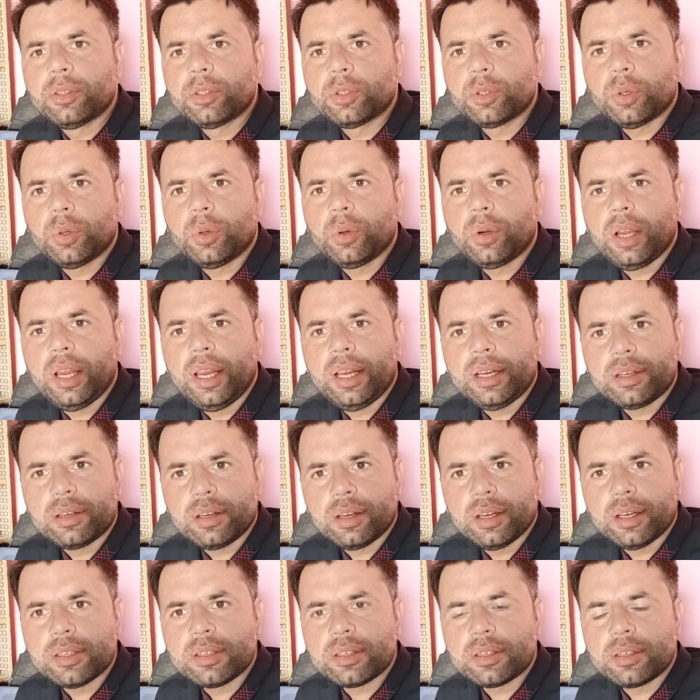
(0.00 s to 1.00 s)
So at
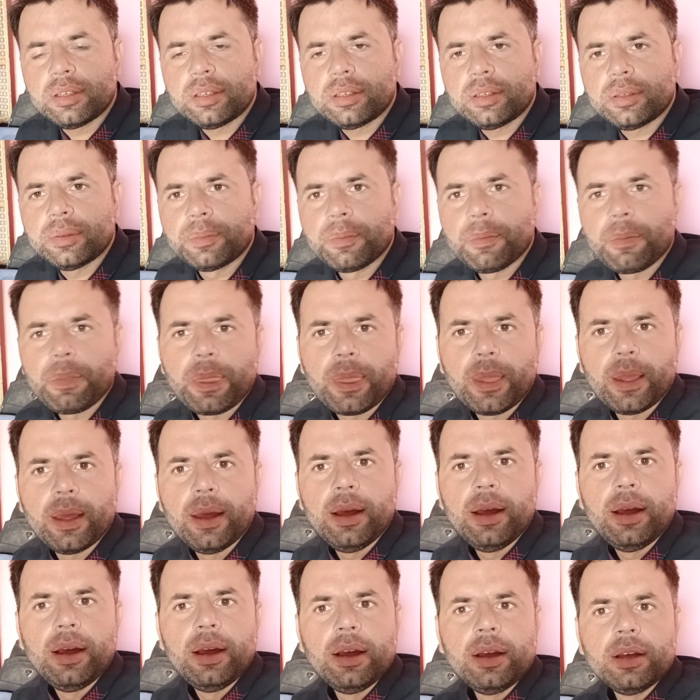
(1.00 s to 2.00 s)
last,
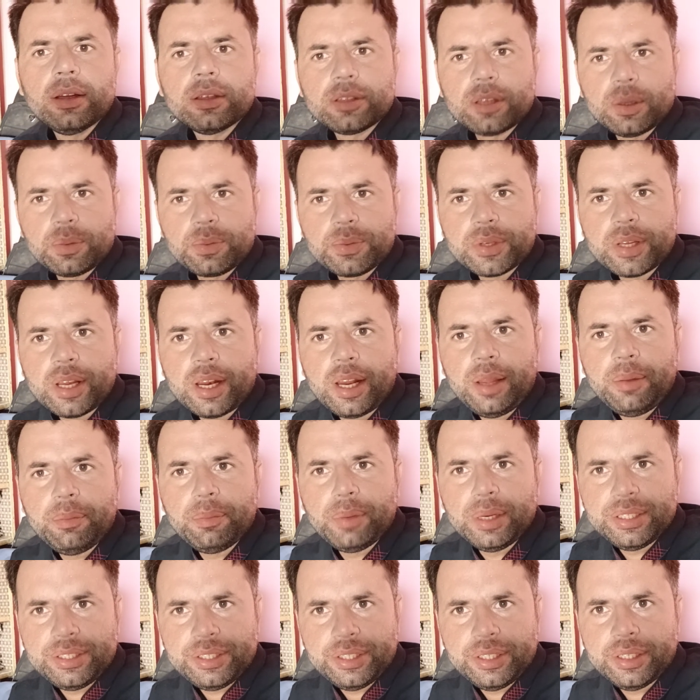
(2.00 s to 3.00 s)
subscribe
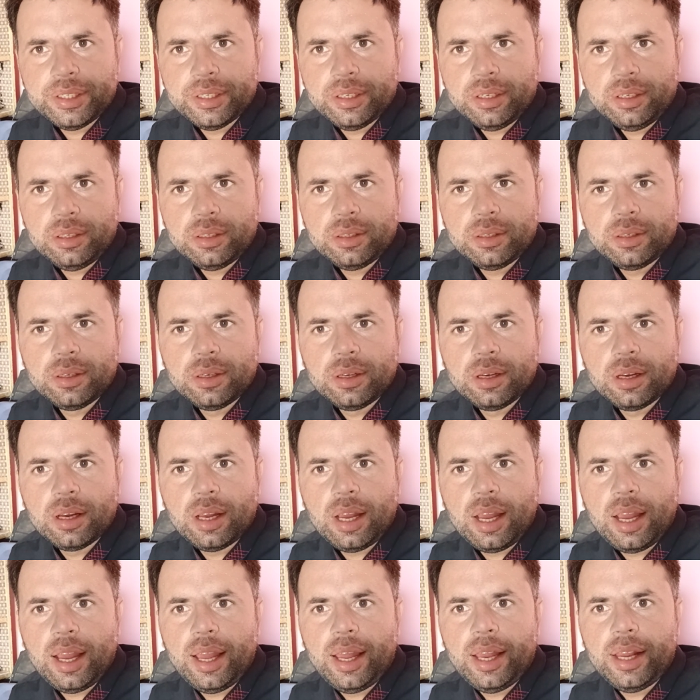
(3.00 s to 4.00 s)
my channel
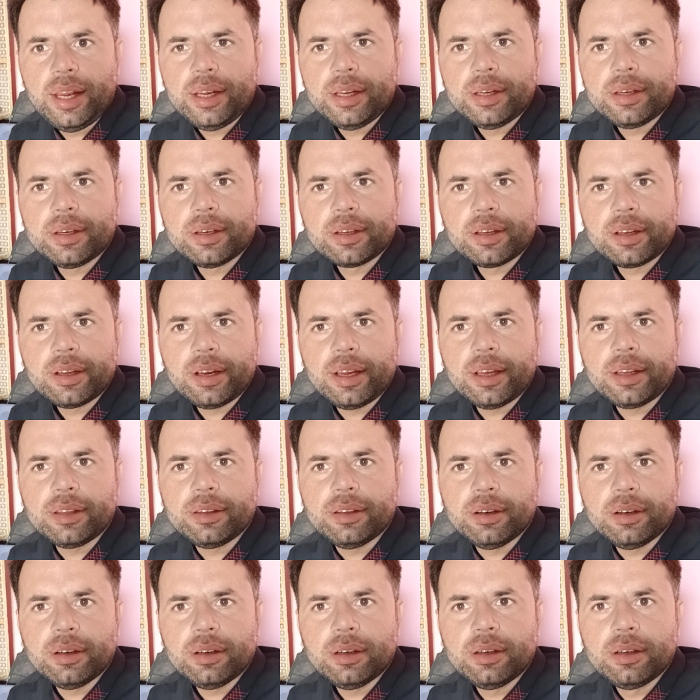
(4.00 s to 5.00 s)
and click
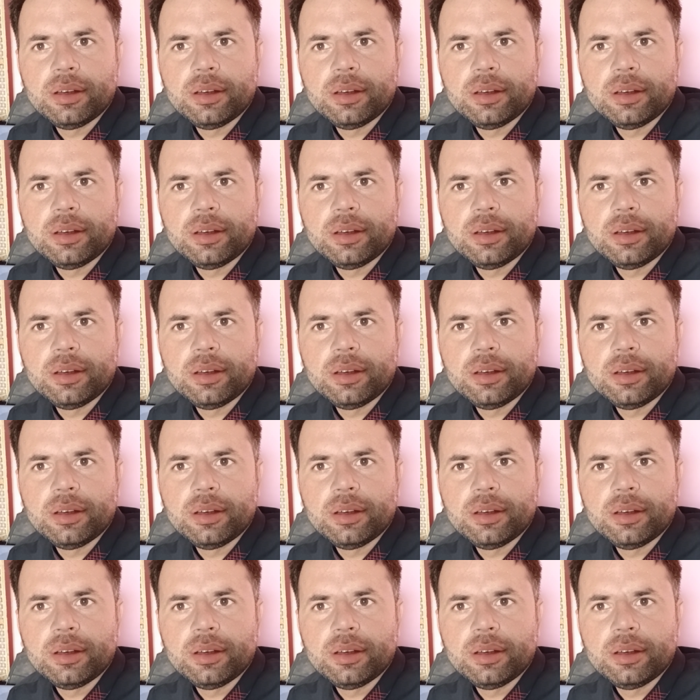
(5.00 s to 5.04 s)
the